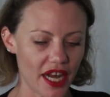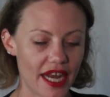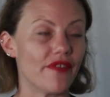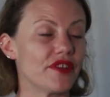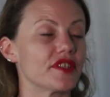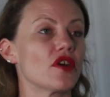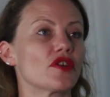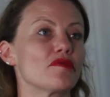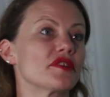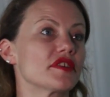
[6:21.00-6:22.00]
let this
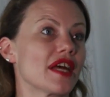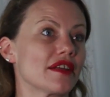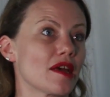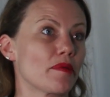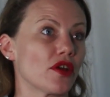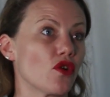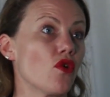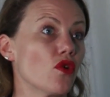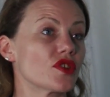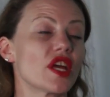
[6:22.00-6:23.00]
argument stand up in
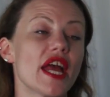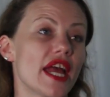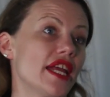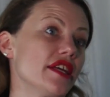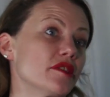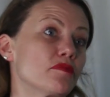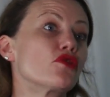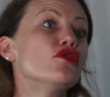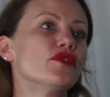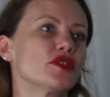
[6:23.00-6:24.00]
court. It has
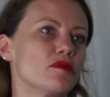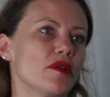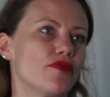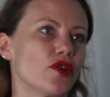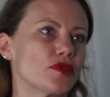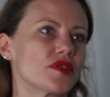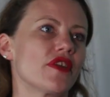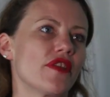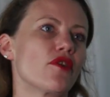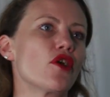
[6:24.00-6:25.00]
proven to be false
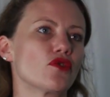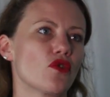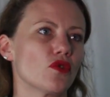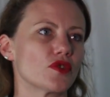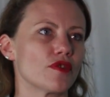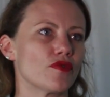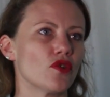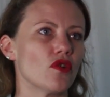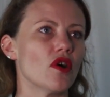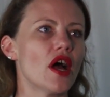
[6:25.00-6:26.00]
in their own courts of
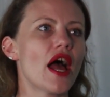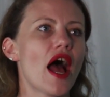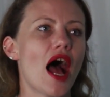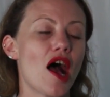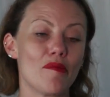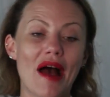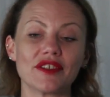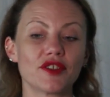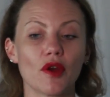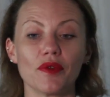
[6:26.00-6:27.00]
law.
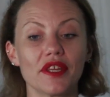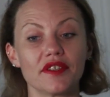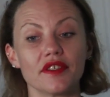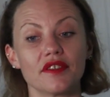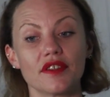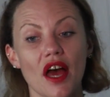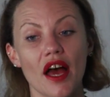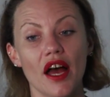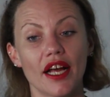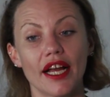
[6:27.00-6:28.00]
And so this is
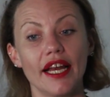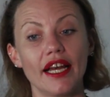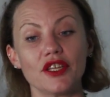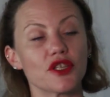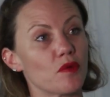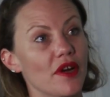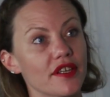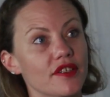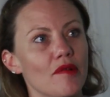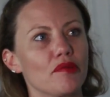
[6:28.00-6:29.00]
clearly just one
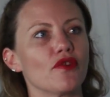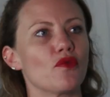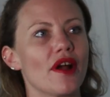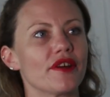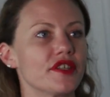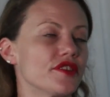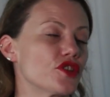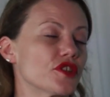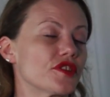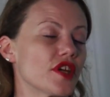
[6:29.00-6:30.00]
example of where it is
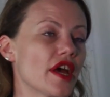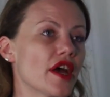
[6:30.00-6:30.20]
just